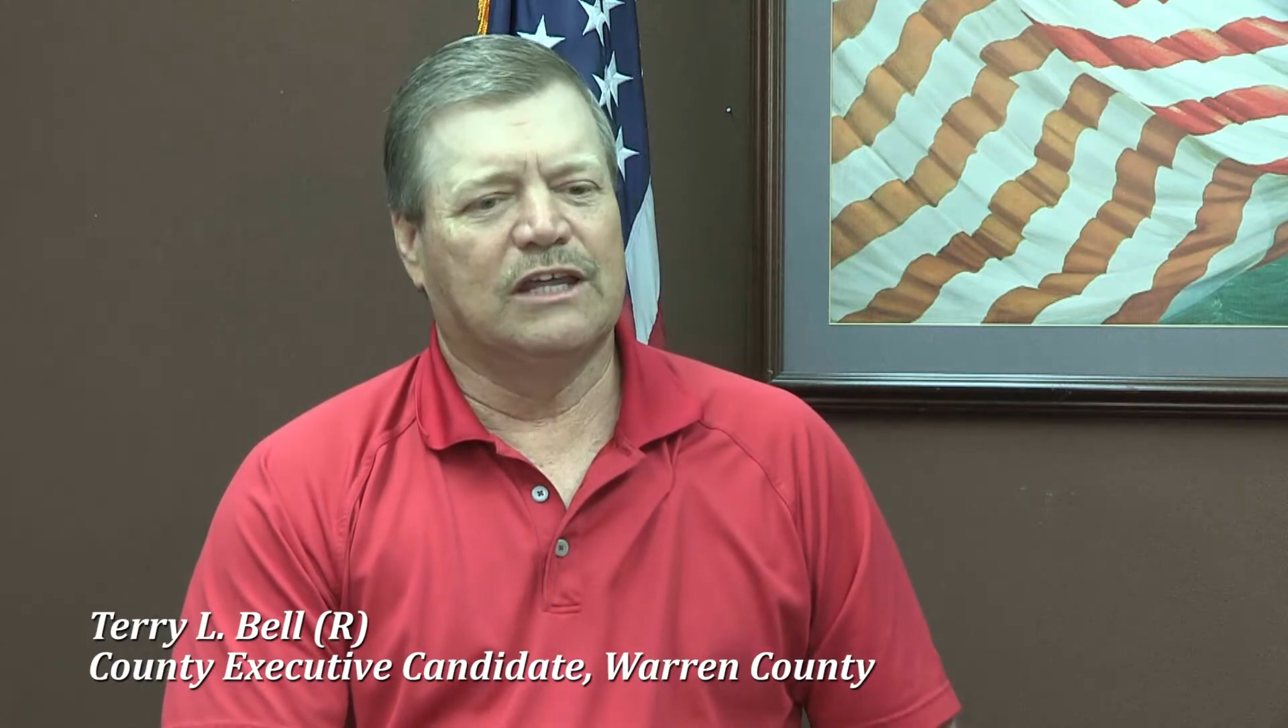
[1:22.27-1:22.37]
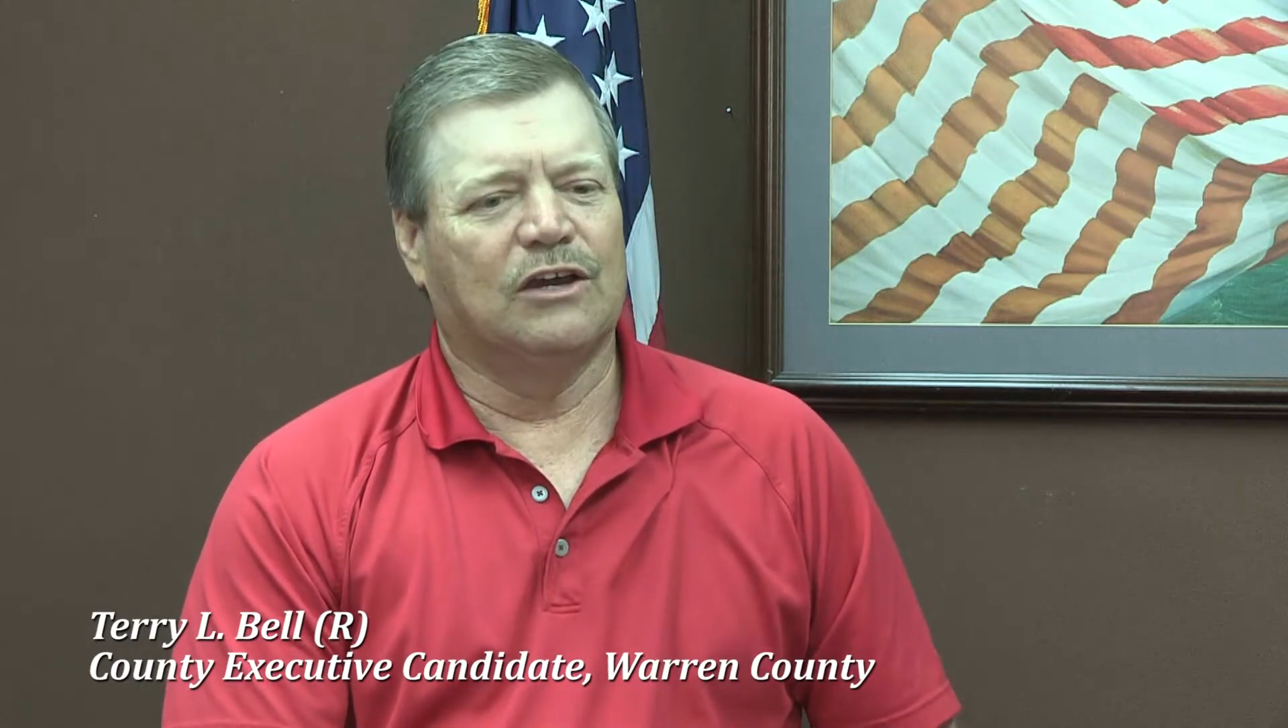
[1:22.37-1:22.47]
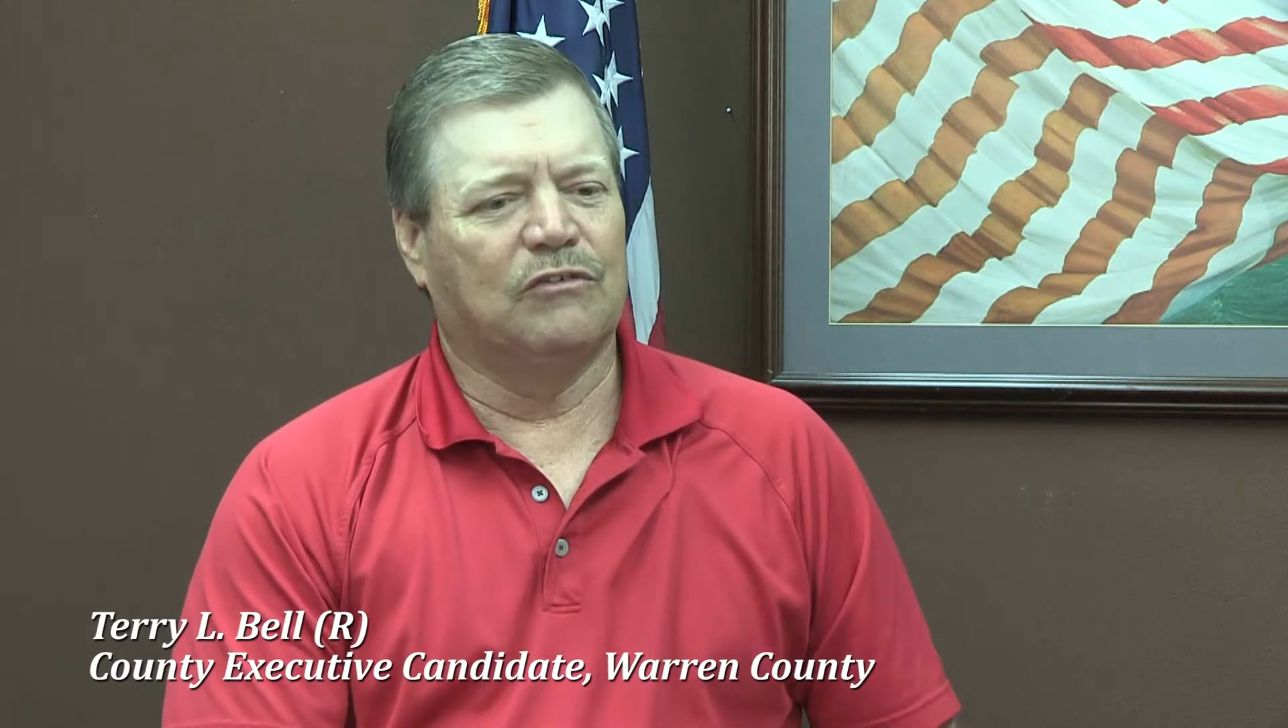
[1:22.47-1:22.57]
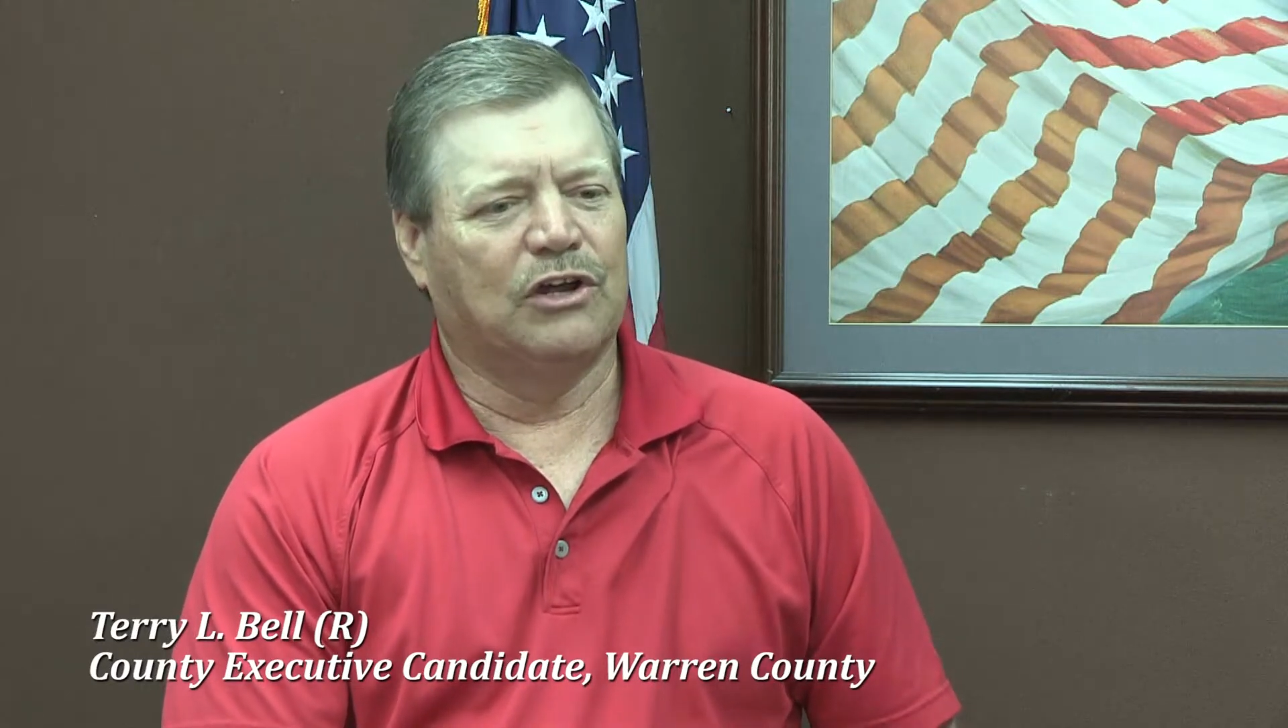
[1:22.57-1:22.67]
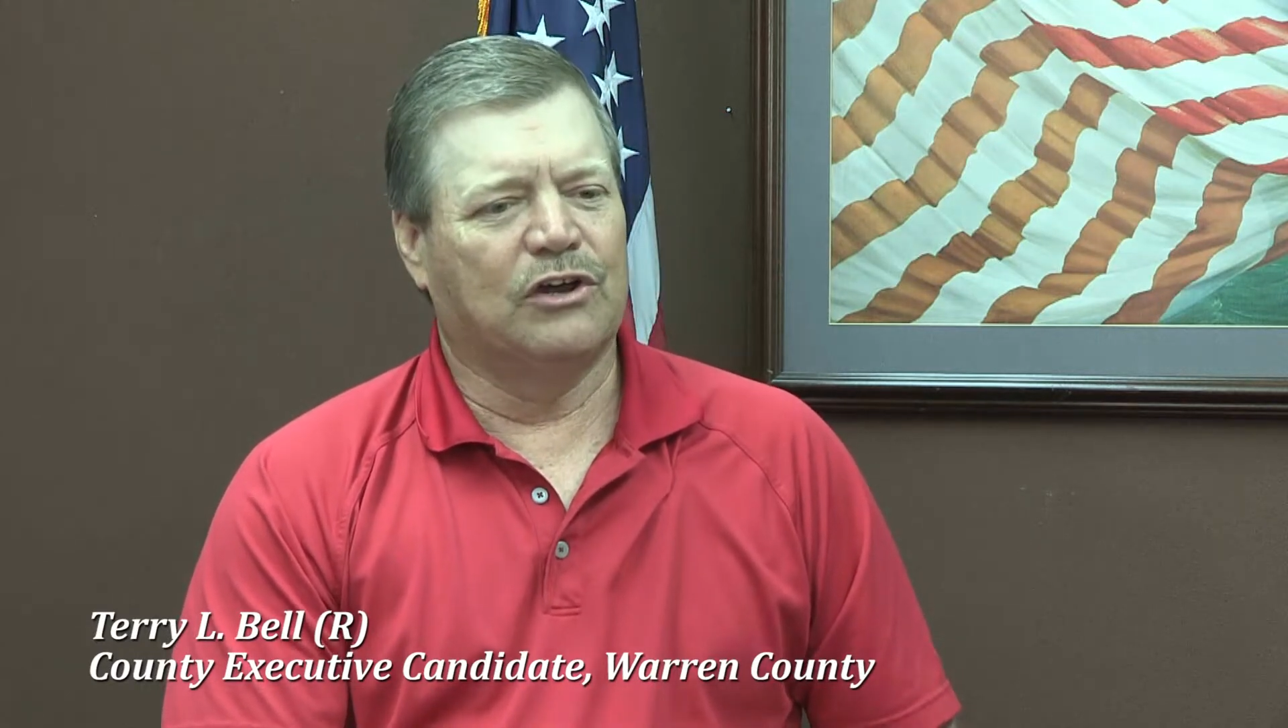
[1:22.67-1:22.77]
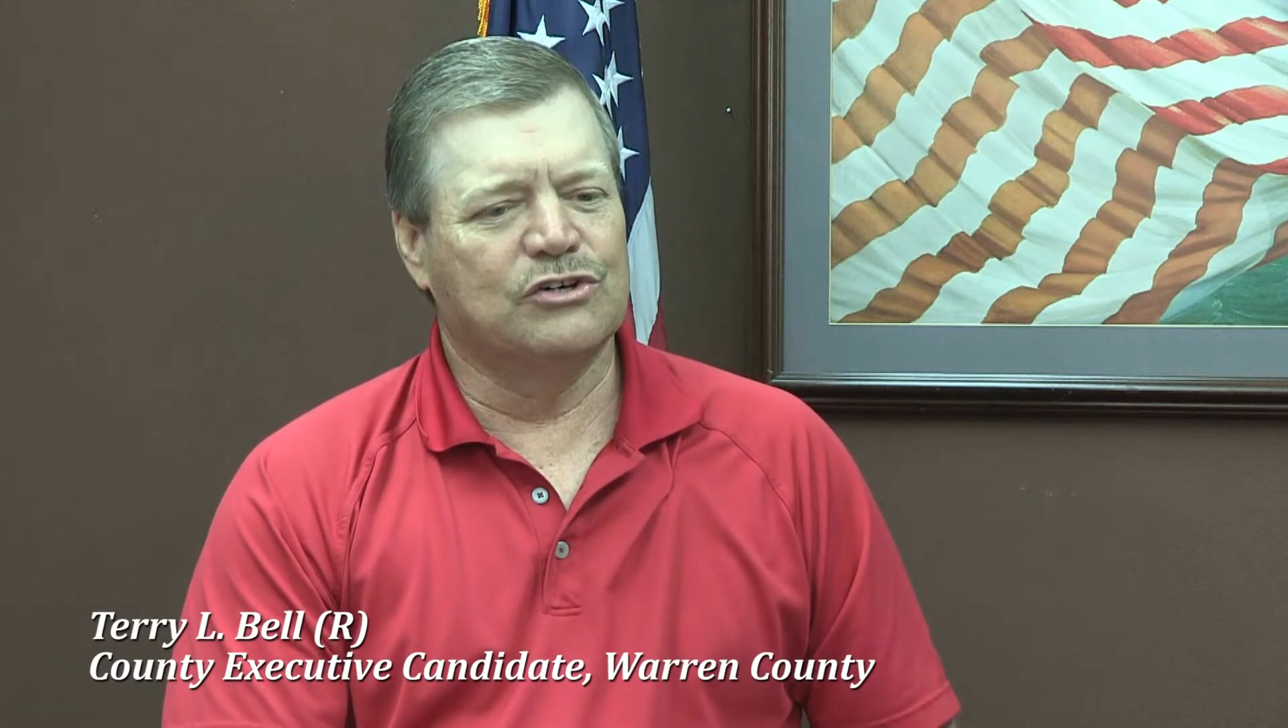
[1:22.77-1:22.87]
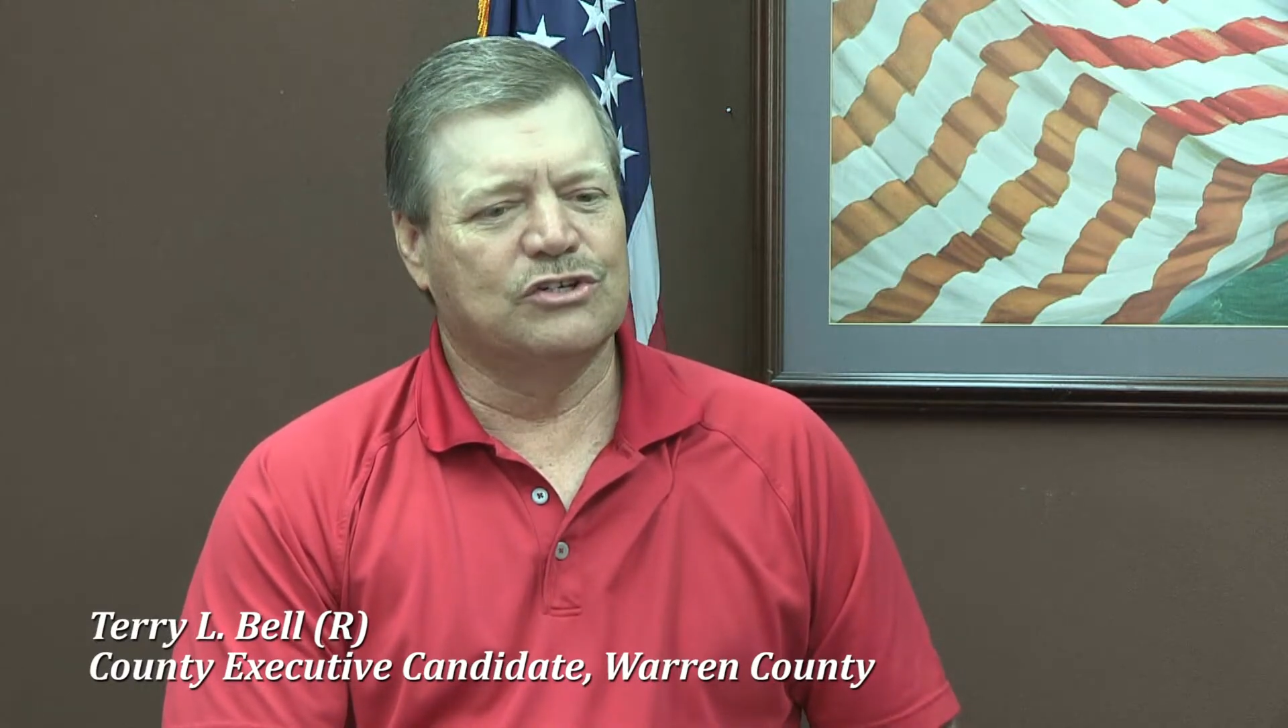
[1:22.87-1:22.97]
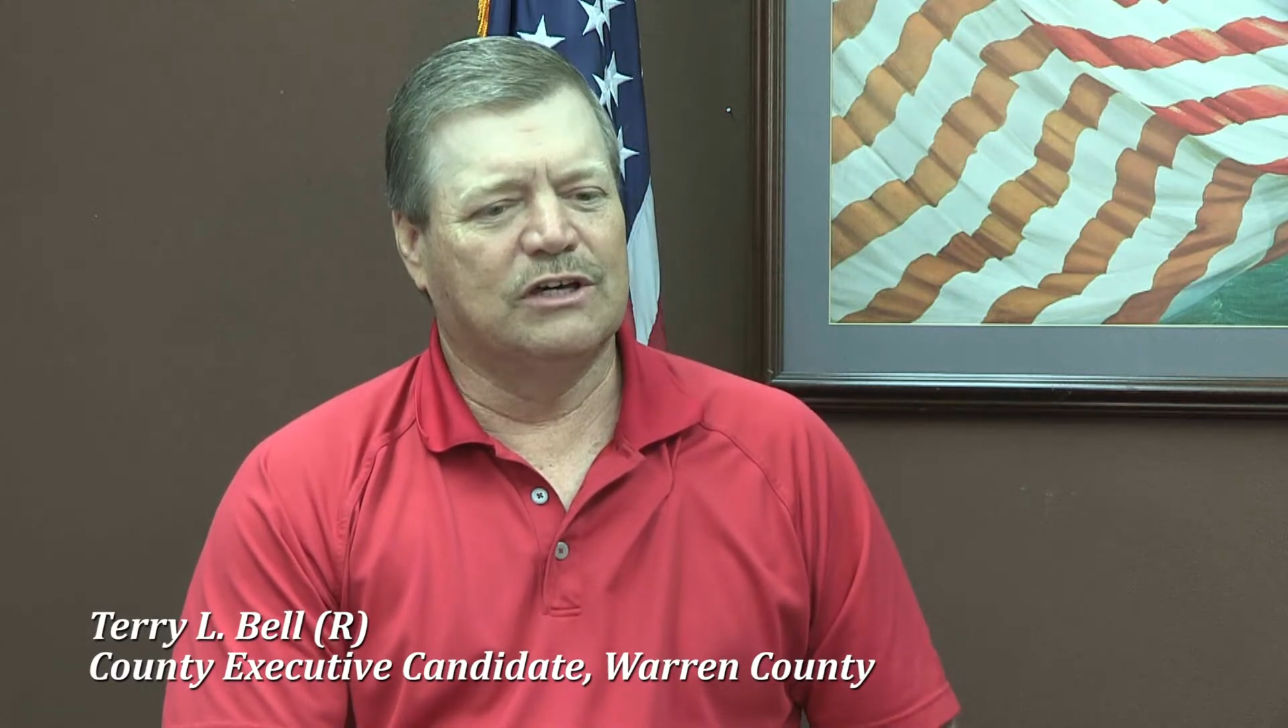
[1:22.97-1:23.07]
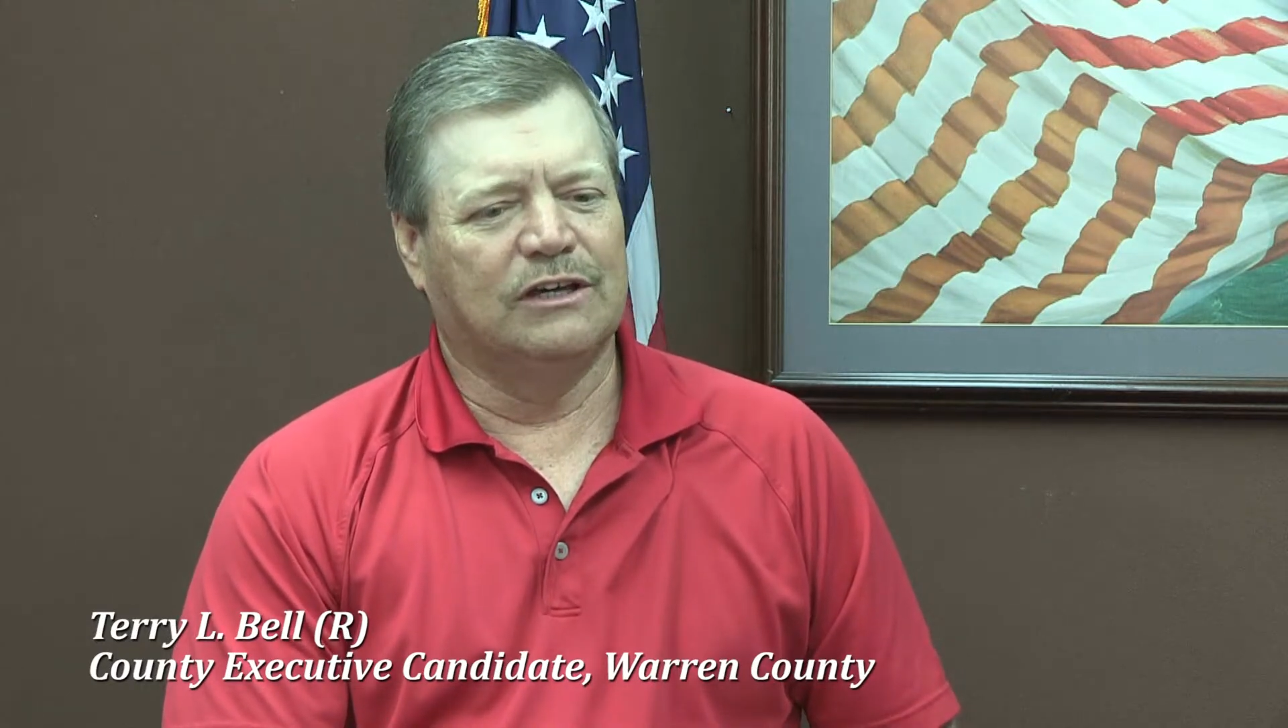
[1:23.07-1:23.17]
care of our nursery.